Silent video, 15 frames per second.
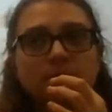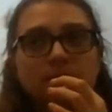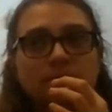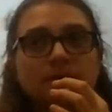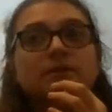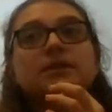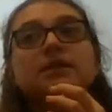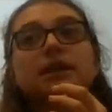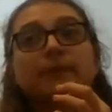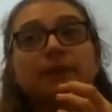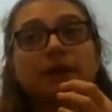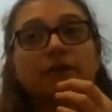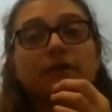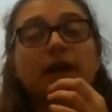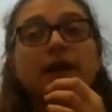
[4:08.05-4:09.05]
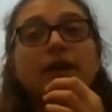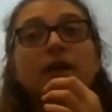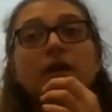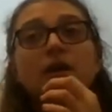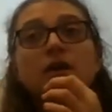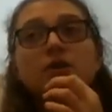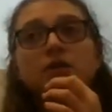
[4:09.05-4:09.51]
Stomach, right.
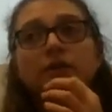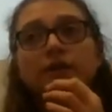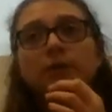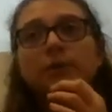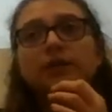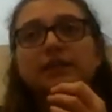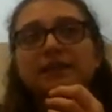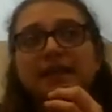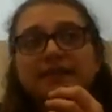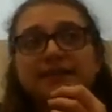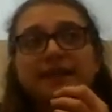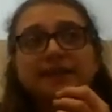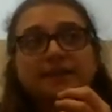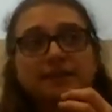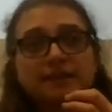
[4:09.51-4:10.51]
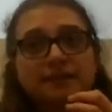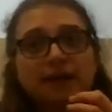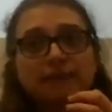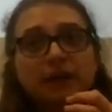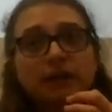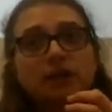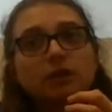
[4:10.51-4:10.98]
So if you were to dissect a
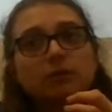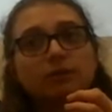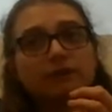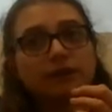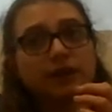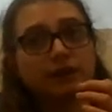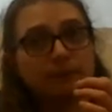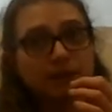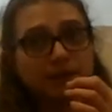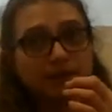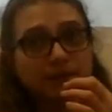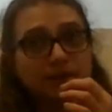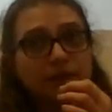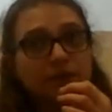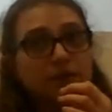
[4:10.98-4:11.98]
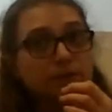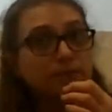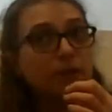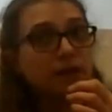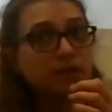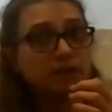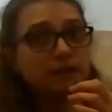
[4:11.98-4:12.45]
stomach, you would find the muscularis
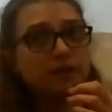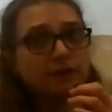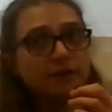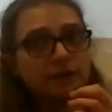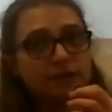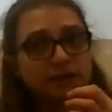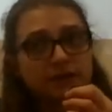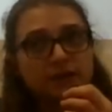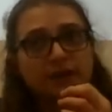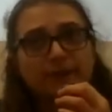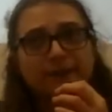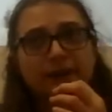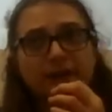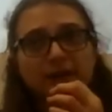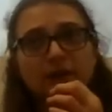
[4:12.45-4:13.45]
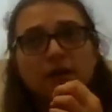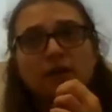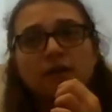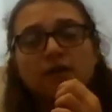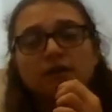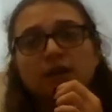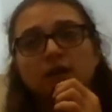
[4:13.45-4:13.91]
much thicker in the stomach
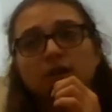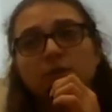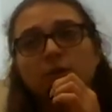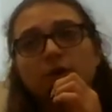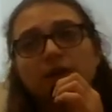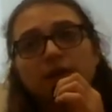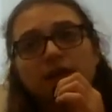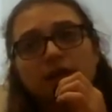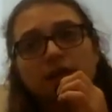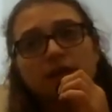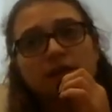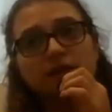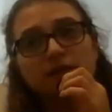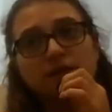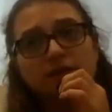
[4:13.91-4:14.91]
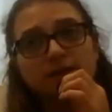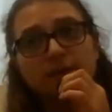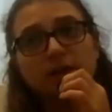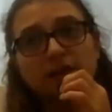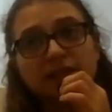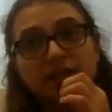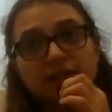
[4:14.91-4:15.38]
than you would in the small
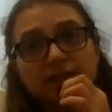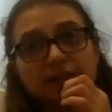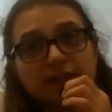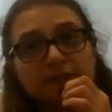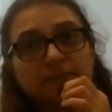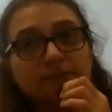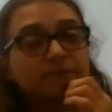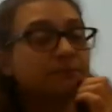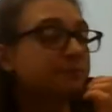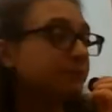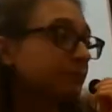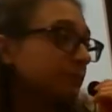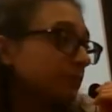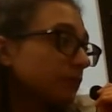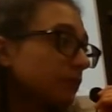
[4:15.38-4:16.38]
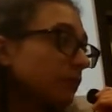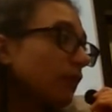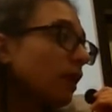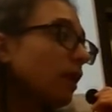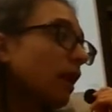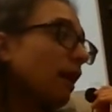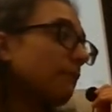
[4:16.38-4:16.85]
intestine.
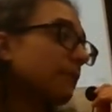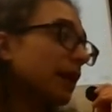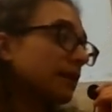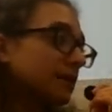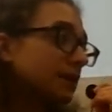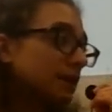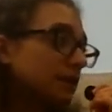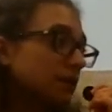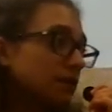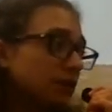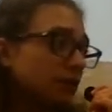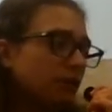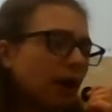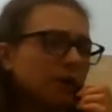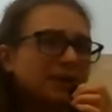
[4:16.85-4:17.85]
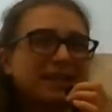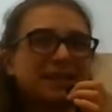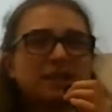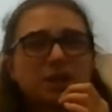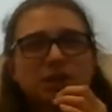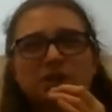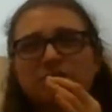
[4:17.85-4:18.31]
Next is the serosa, and
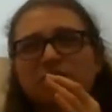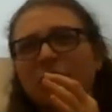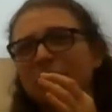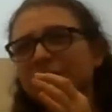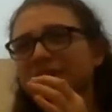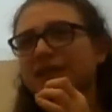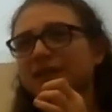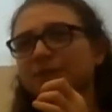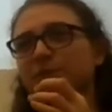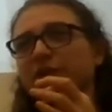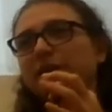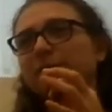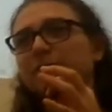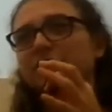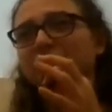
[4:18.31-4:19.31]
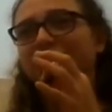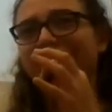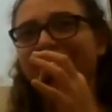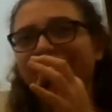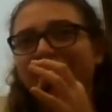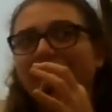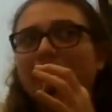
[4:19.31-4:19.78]
the serosa is pretty much like a
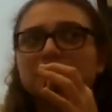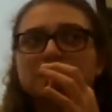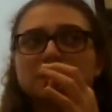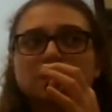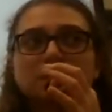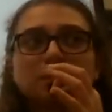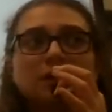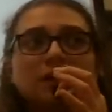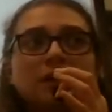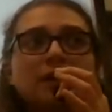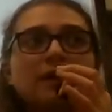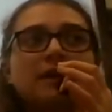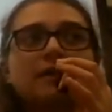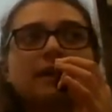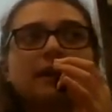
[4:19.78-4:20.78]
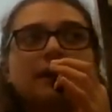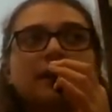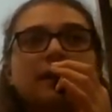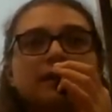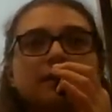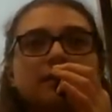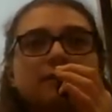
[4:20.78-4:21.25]
capsule that kind
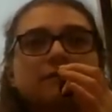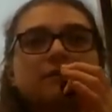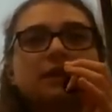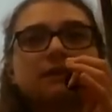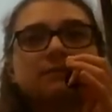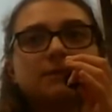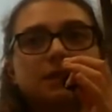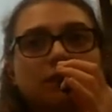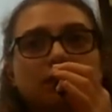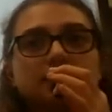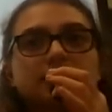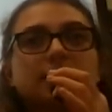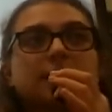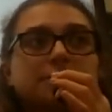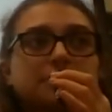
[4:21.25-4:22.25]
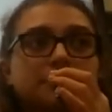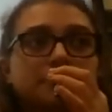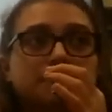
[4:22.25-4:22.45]
of keeps it all together.